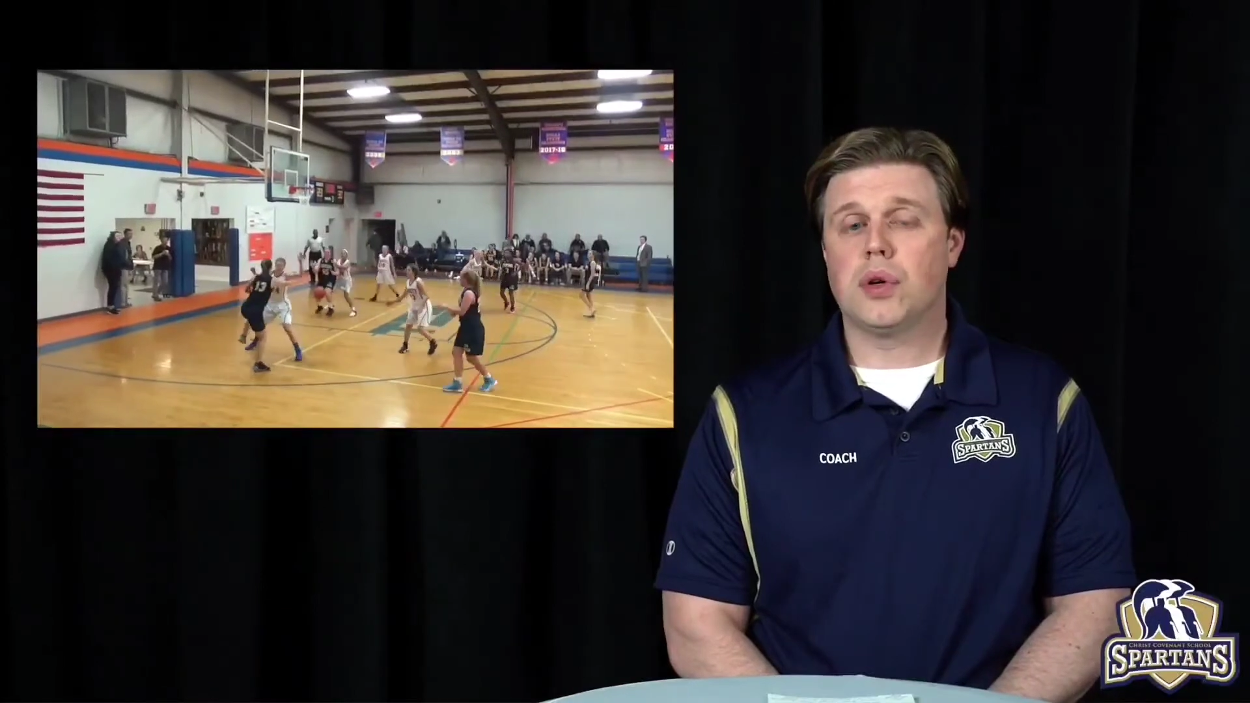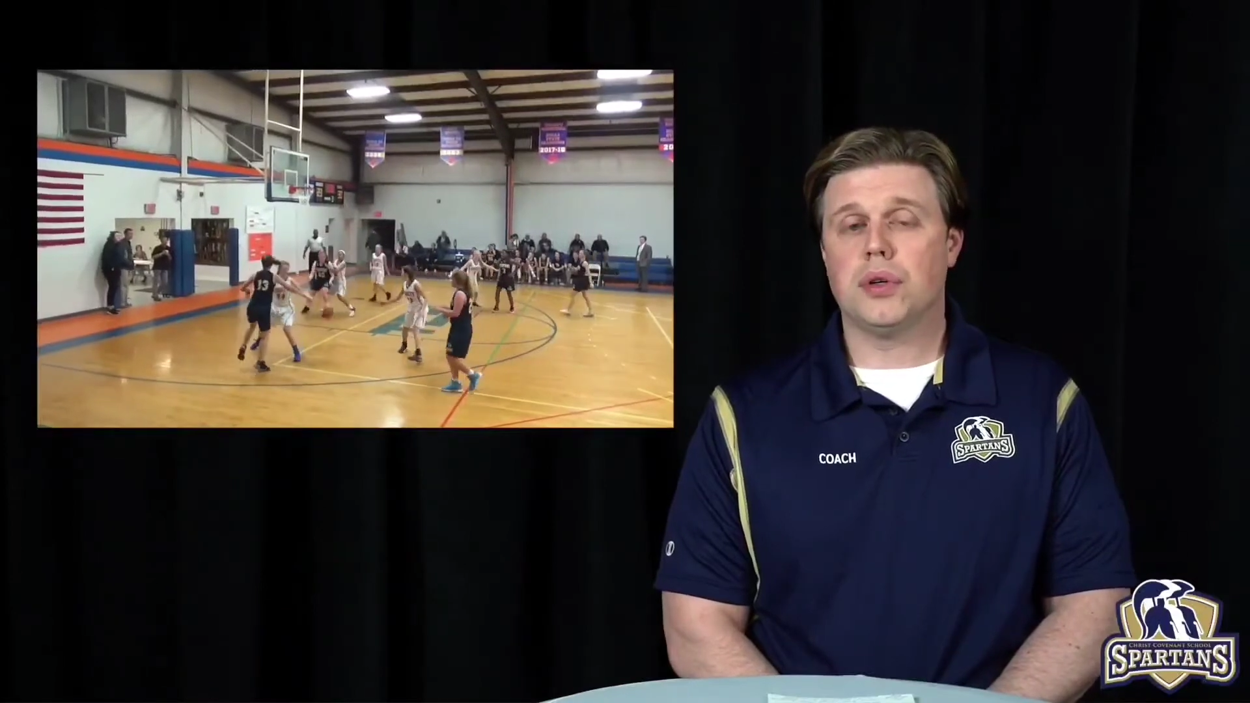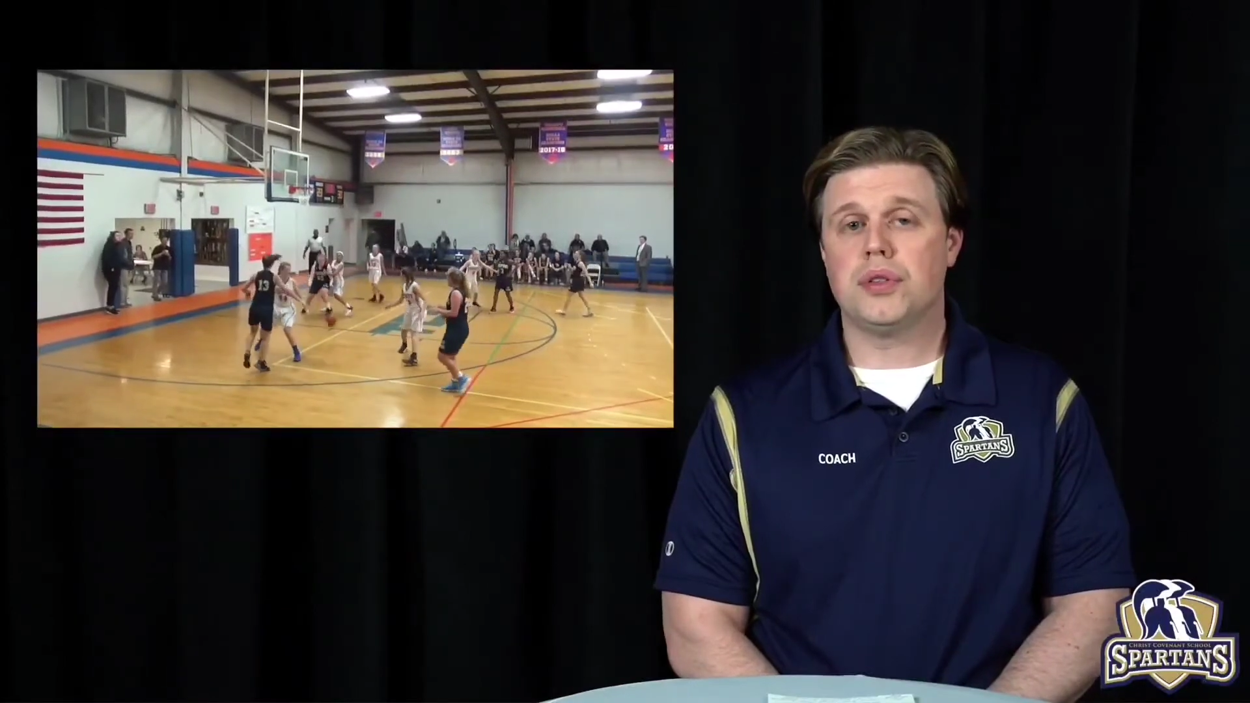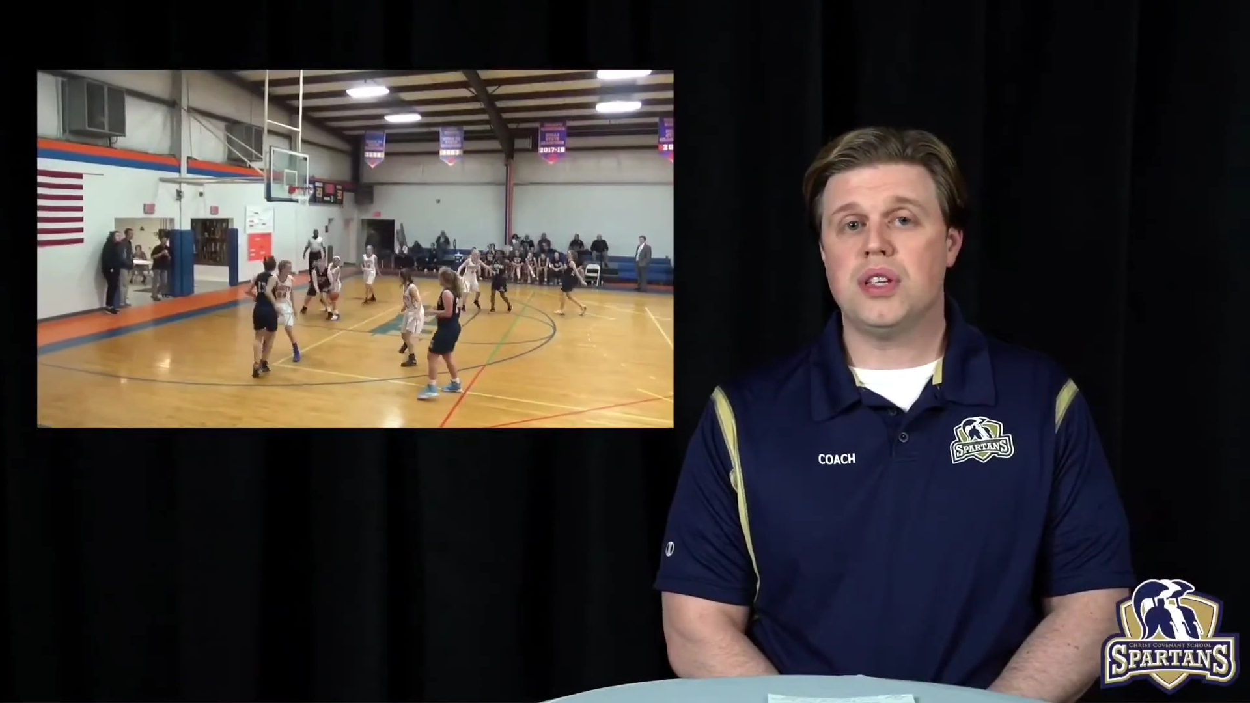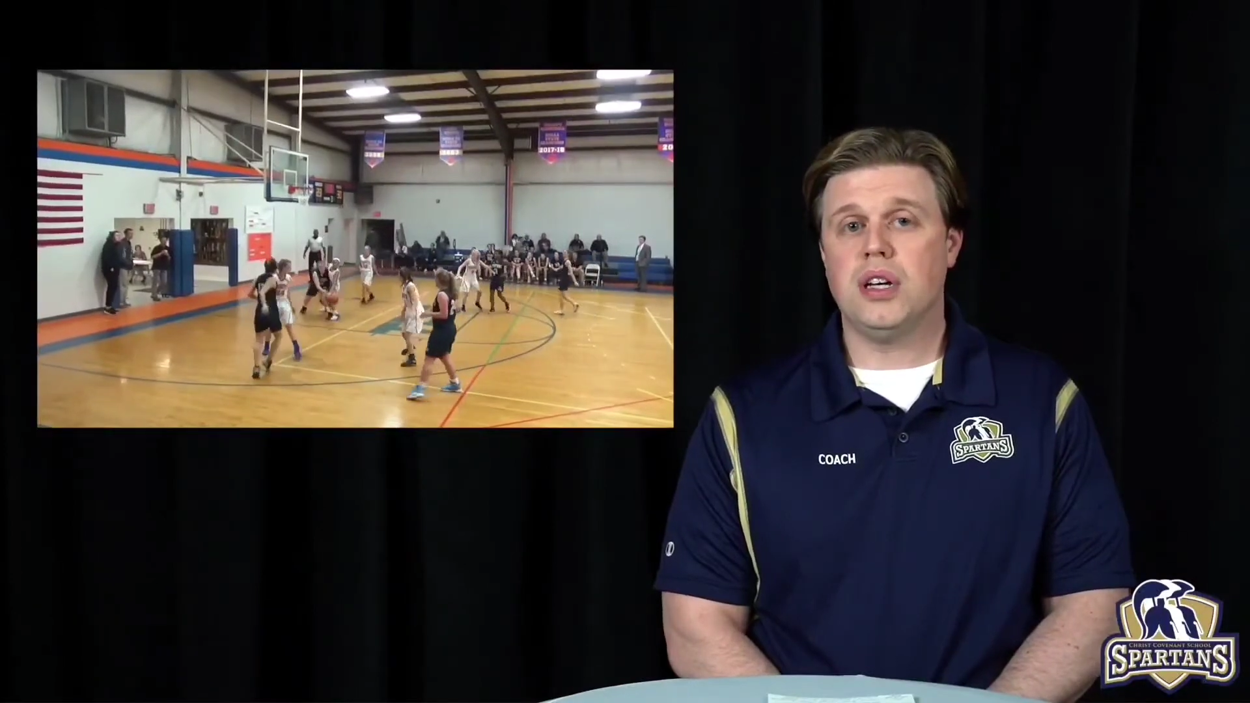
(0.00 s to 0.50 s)

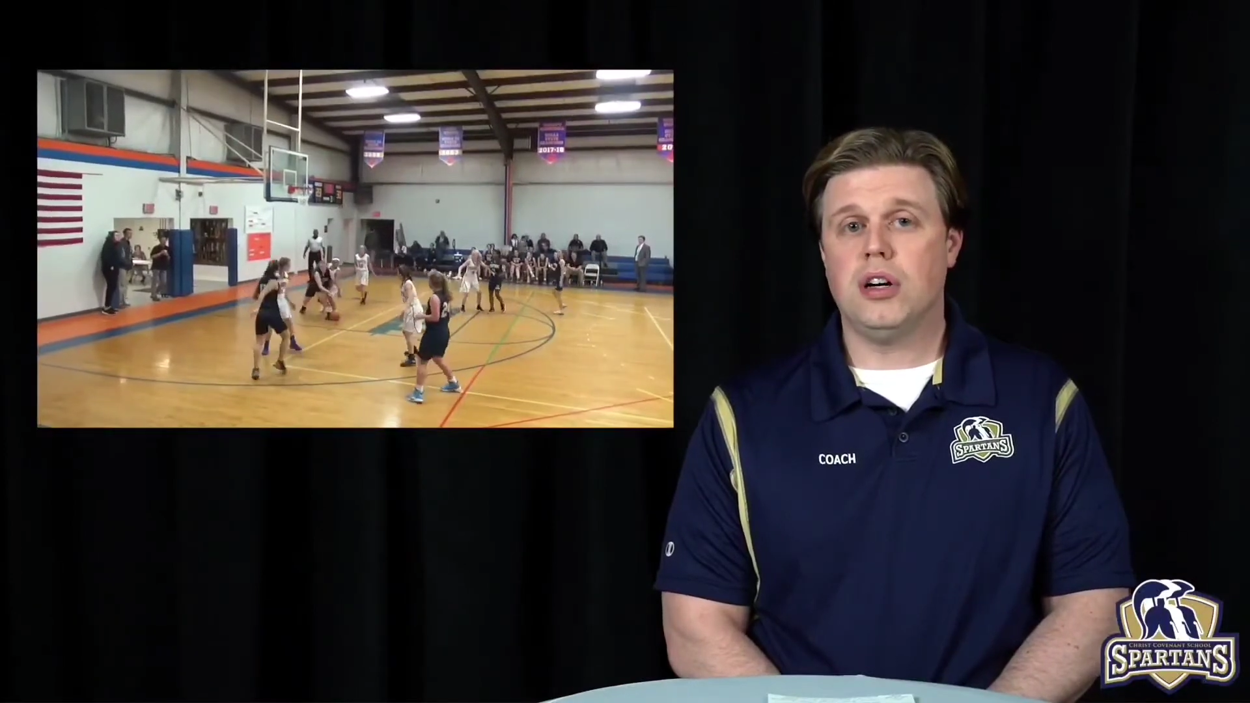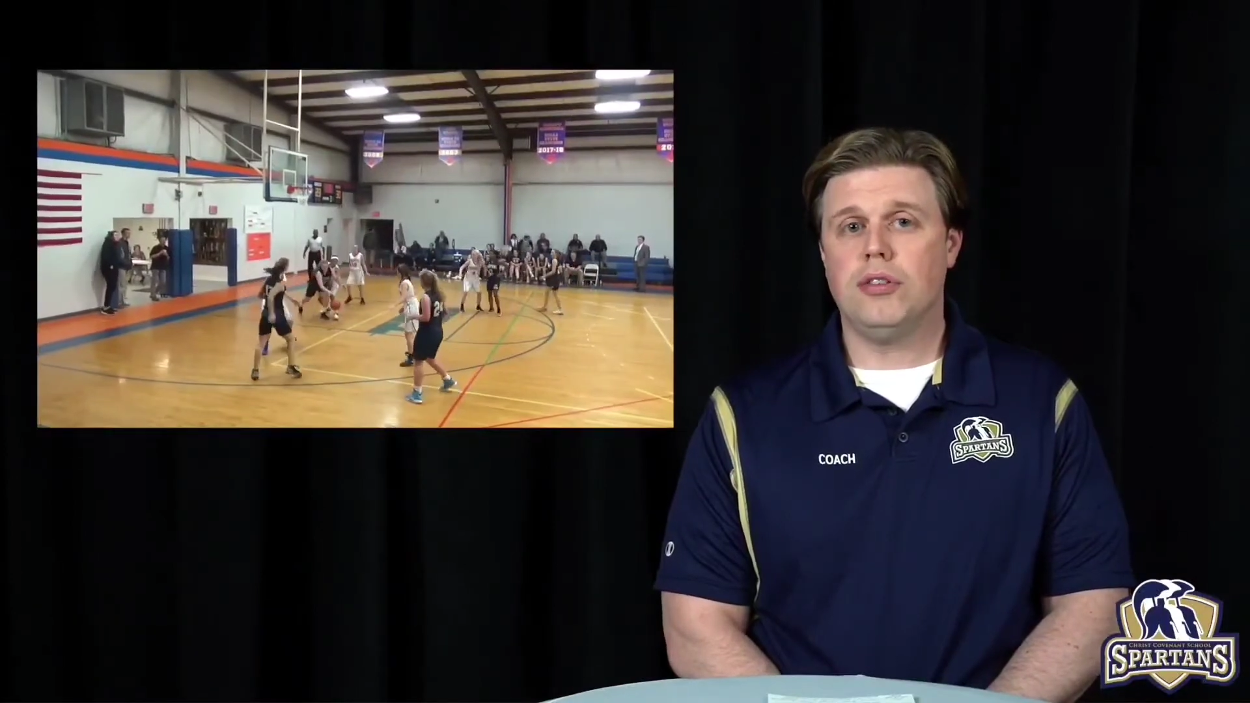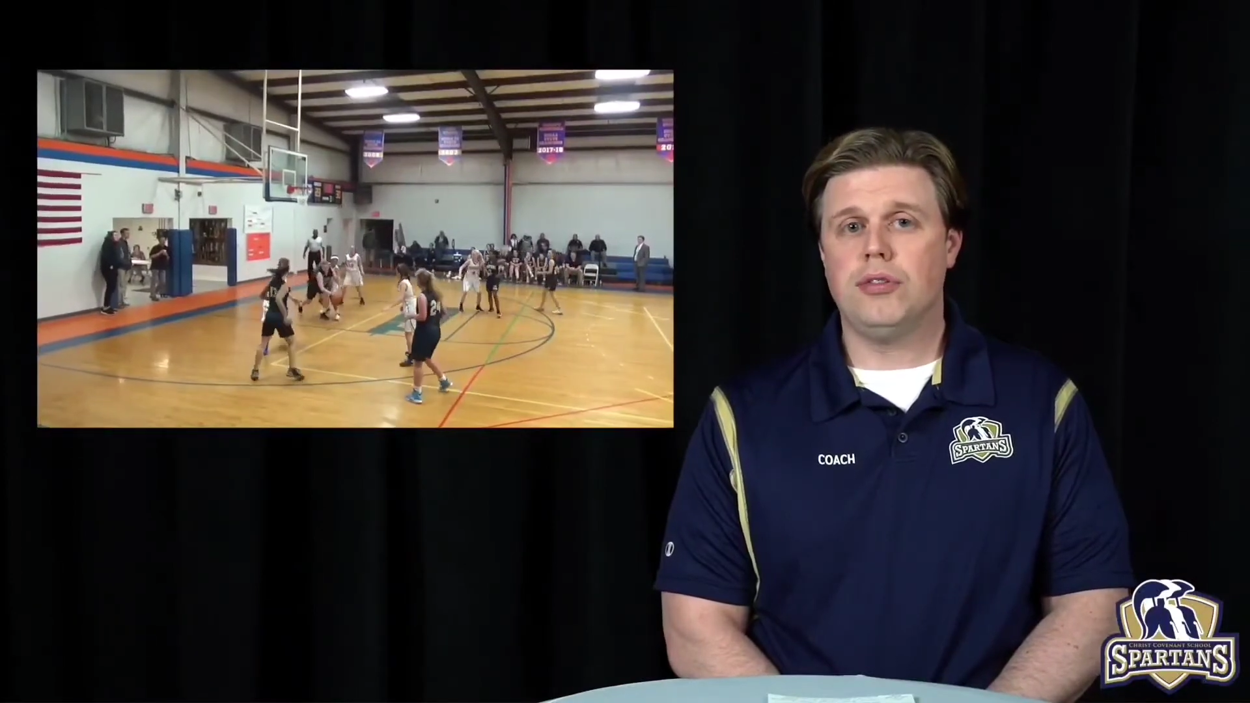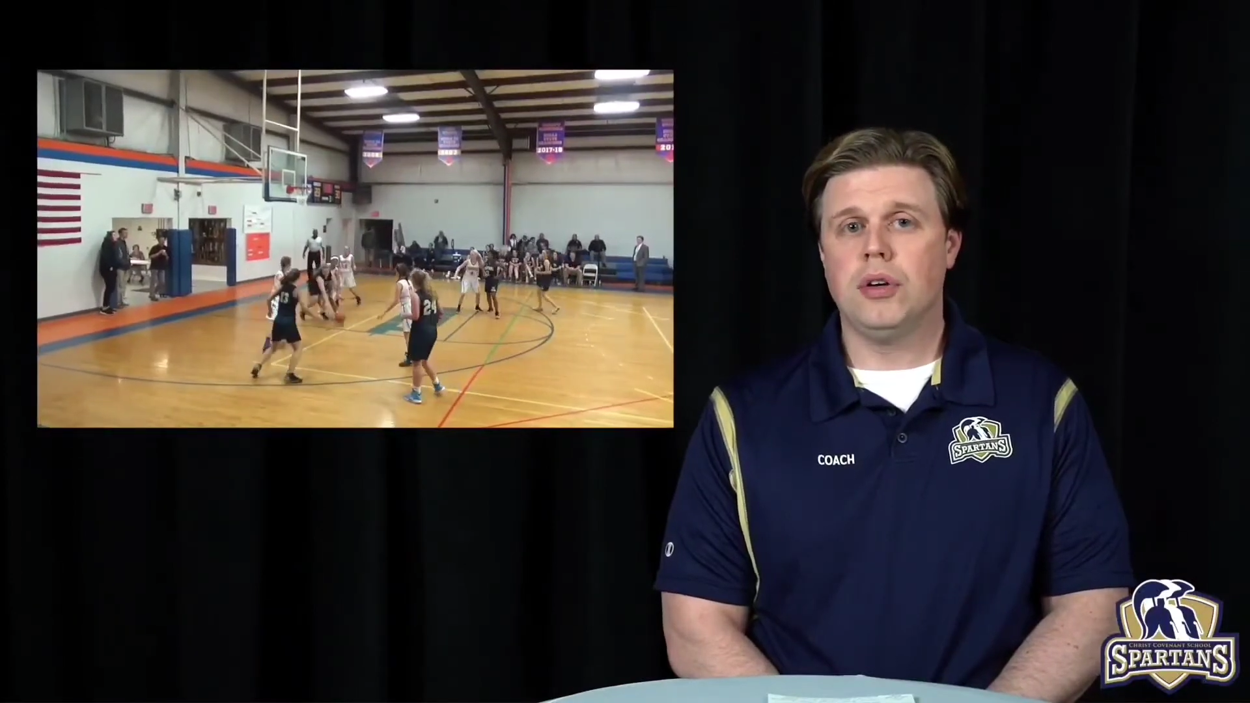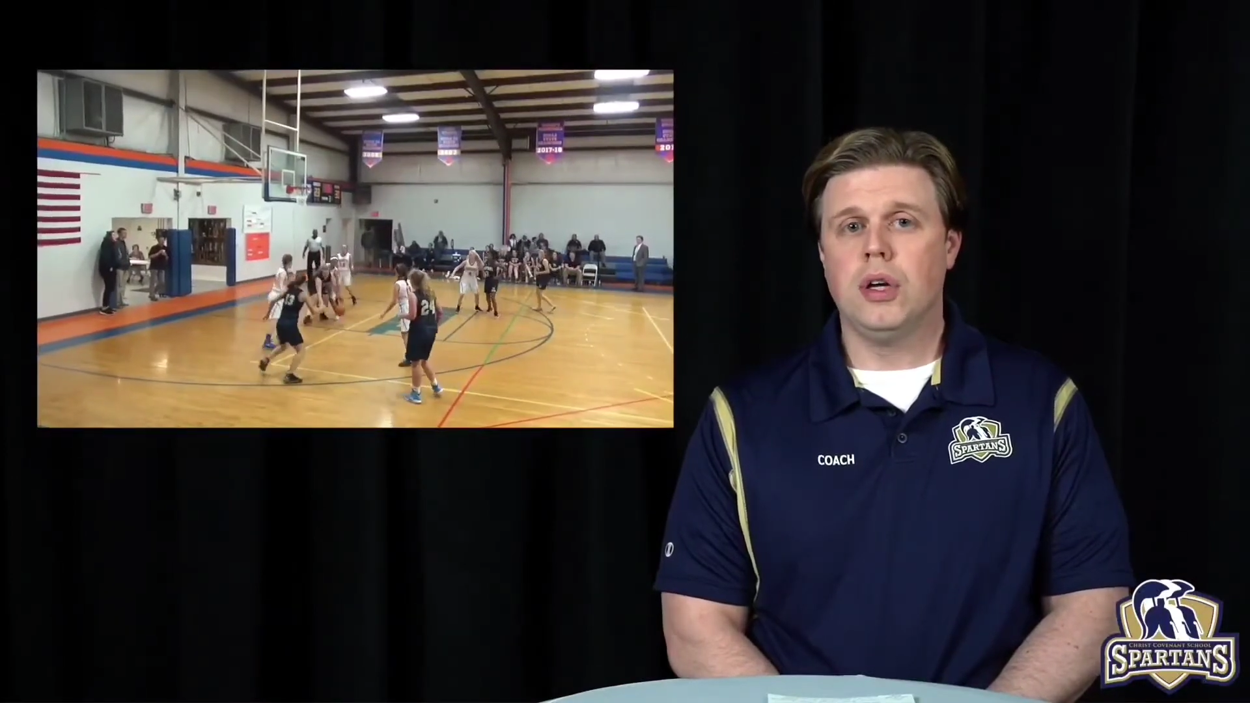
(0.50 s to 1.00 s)
herself,